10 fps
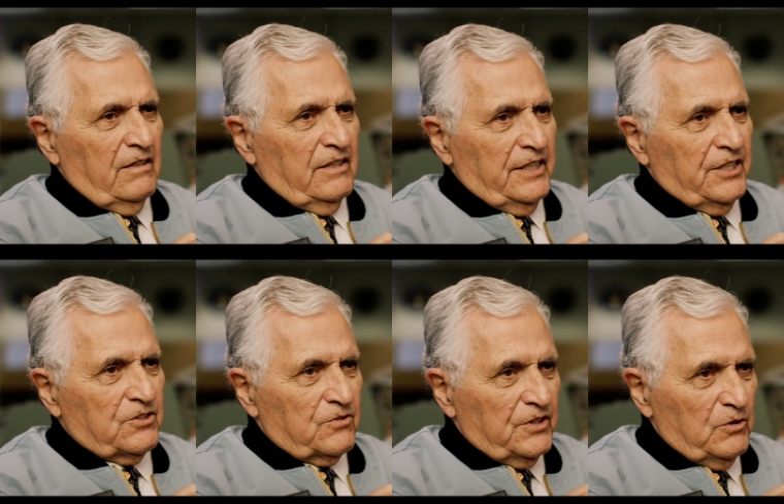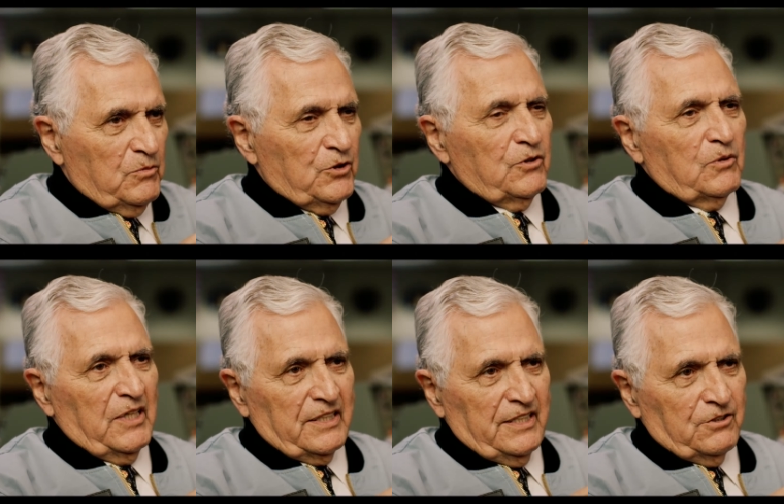the history of the moon,
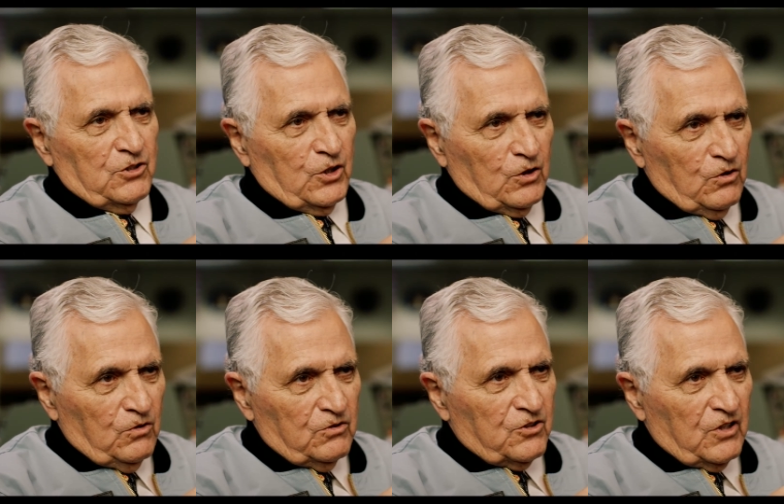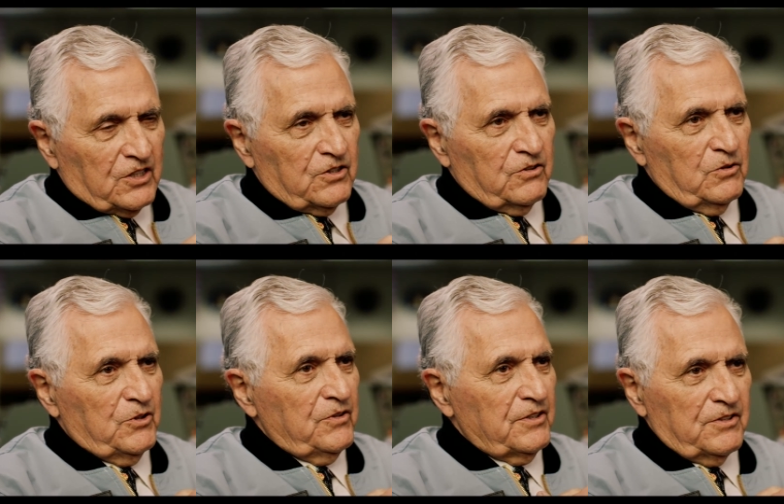about the internal structure of the
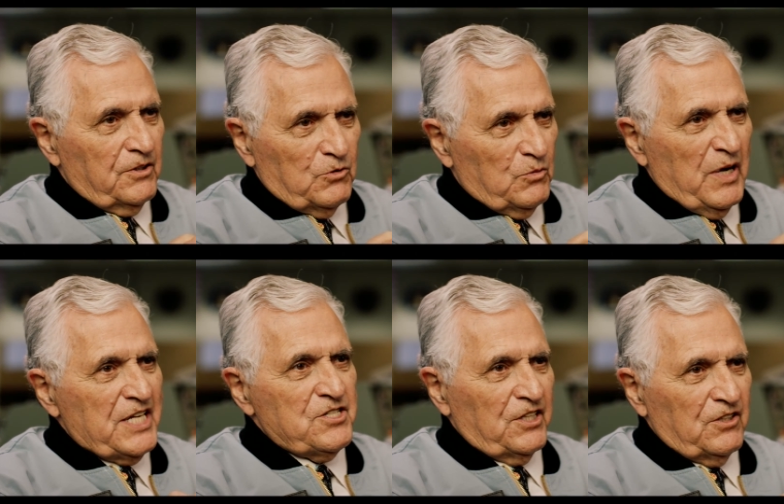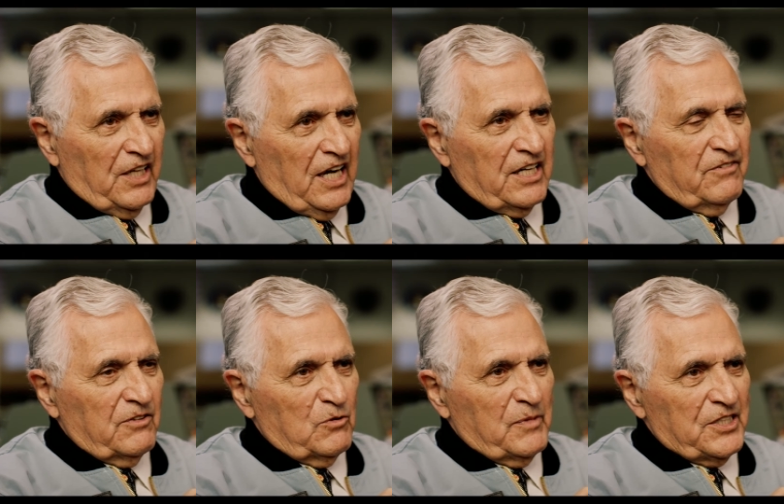moon. it's amazing the kind of
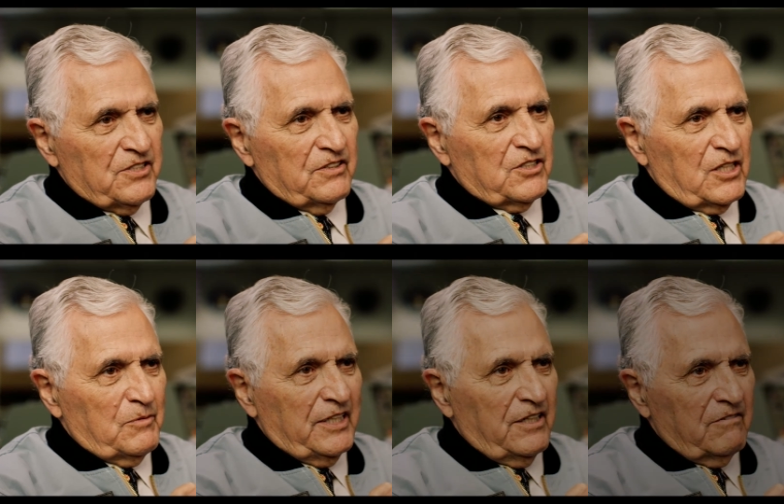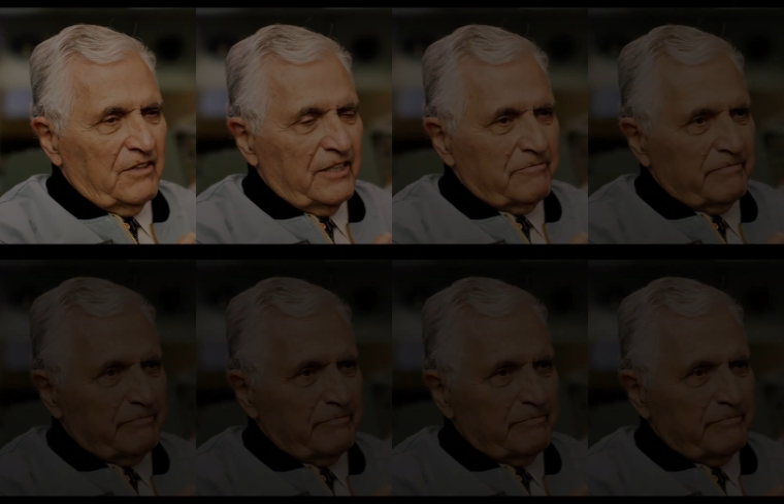information that's coming out of that.